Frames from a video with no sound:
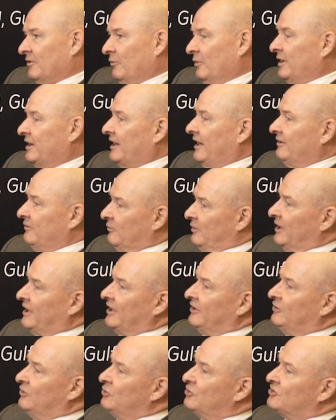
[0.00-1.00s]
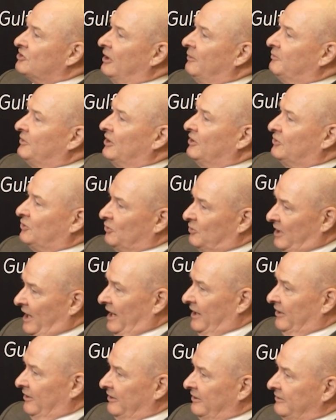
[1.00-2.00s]
We can, we can do something
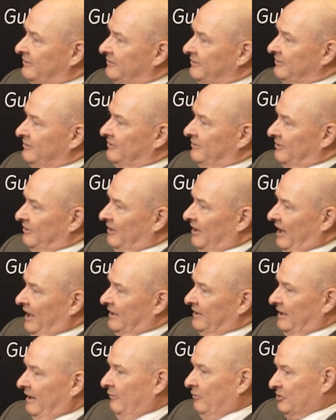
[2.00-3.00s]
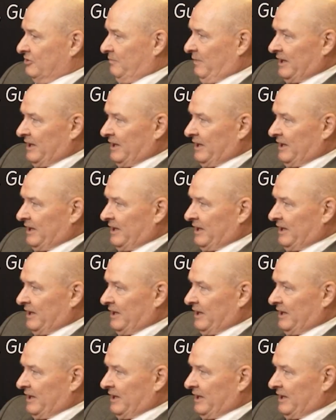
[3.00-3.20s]
together, and that was